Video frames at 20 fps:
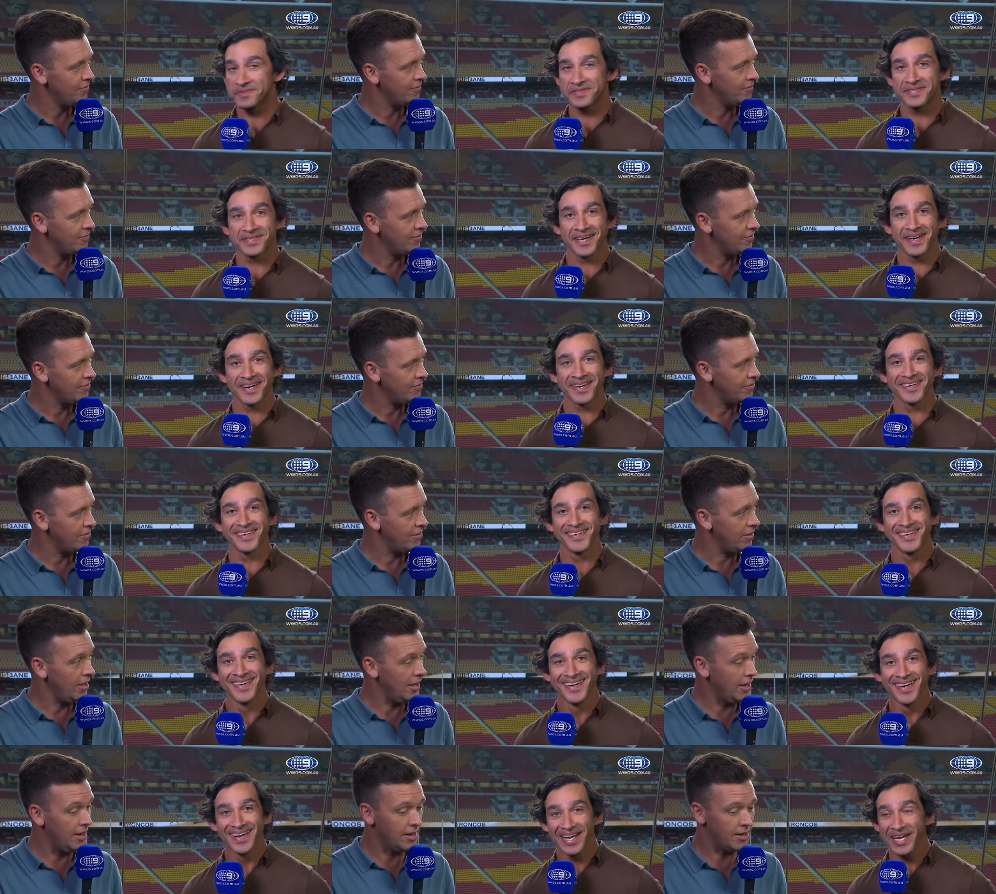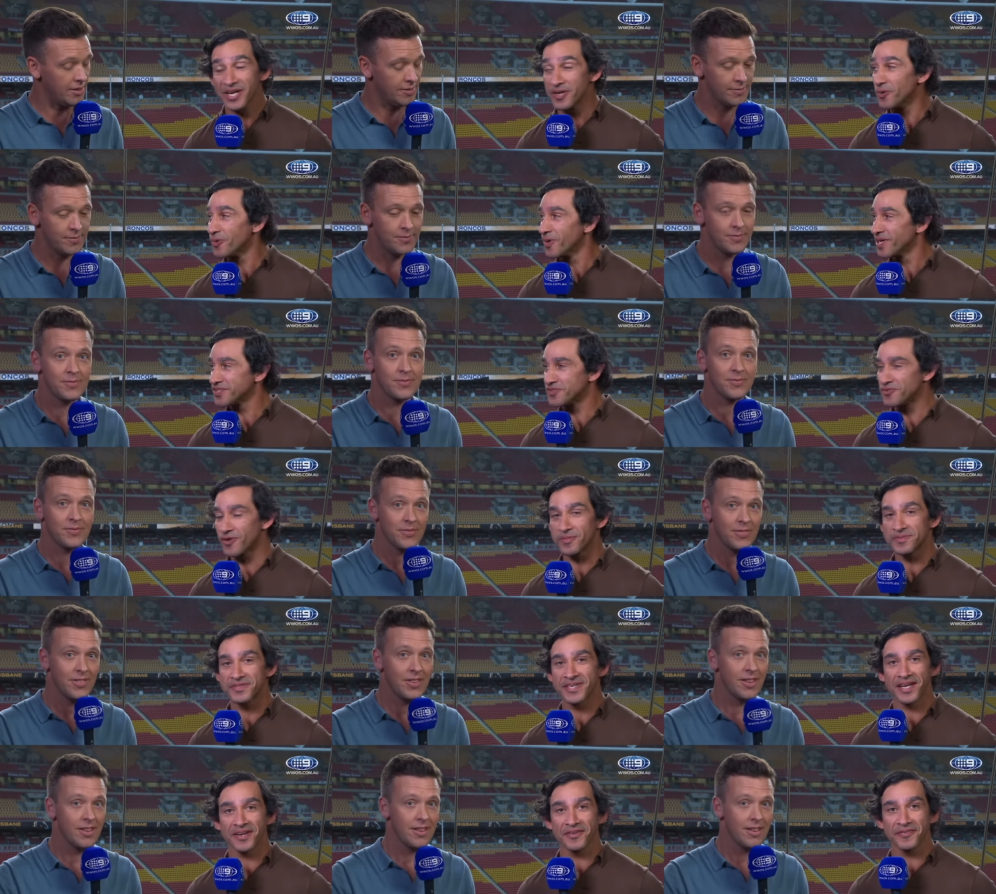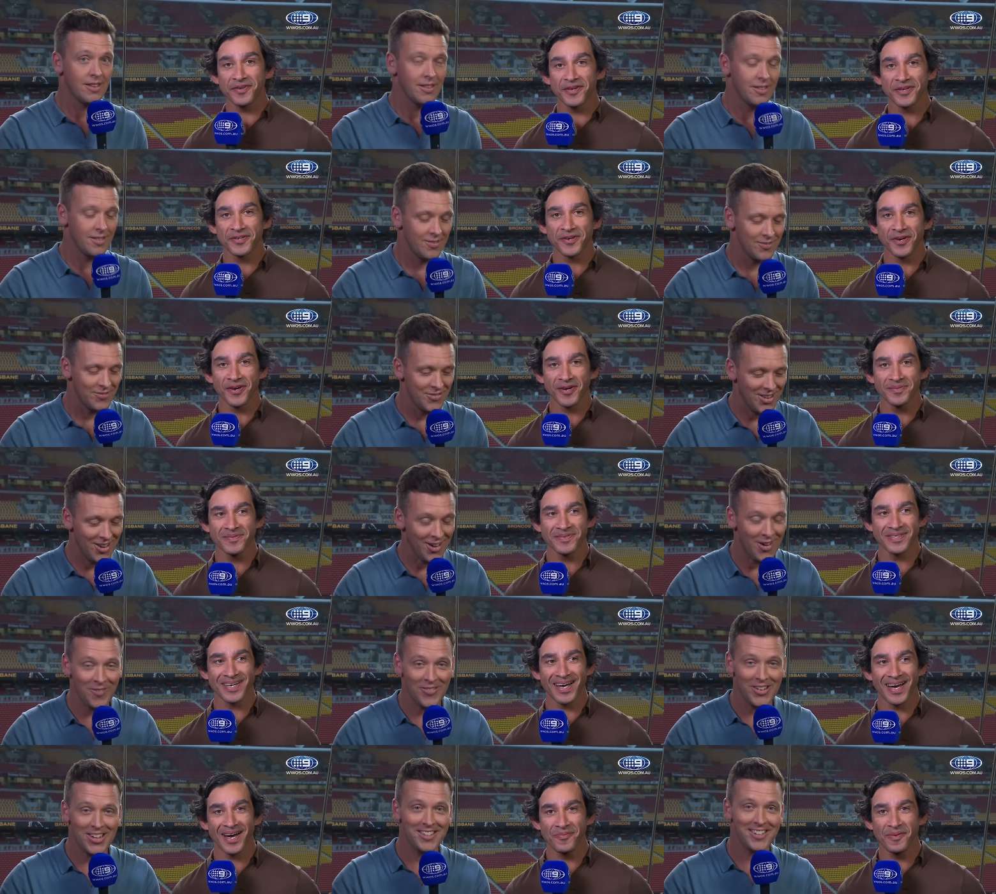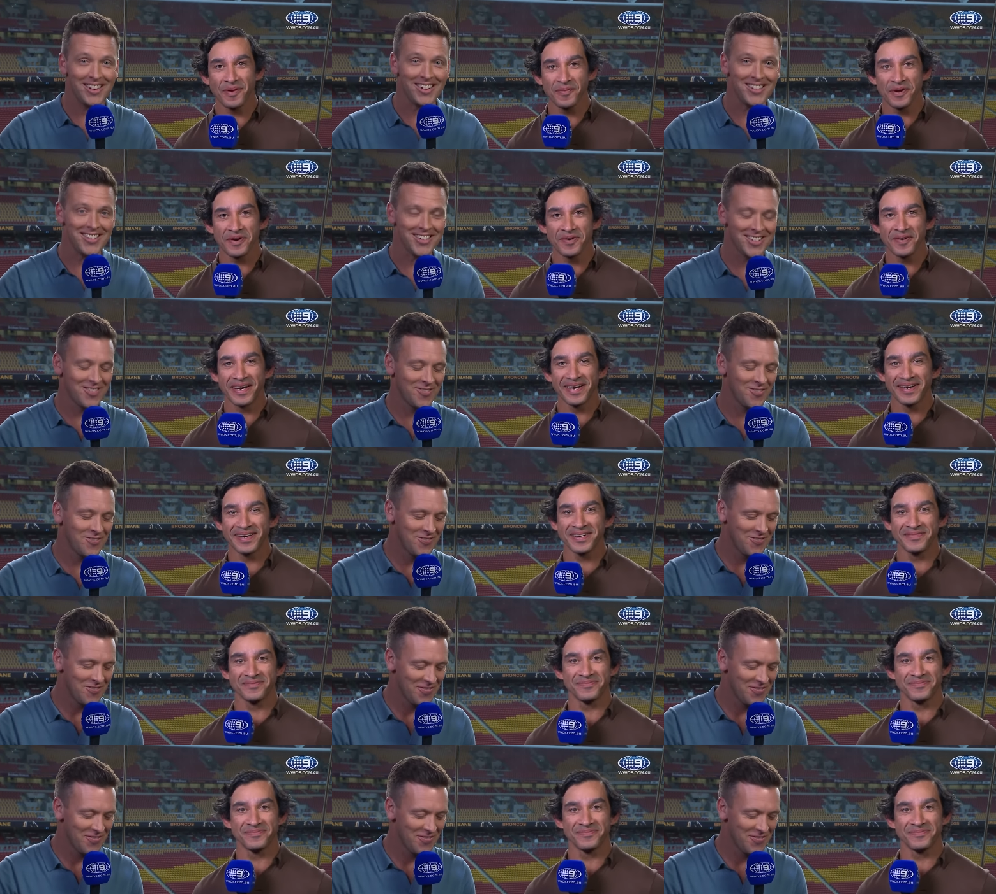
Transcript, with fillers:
Speaker 1: so yeah, he always drops that a few times when we're around him.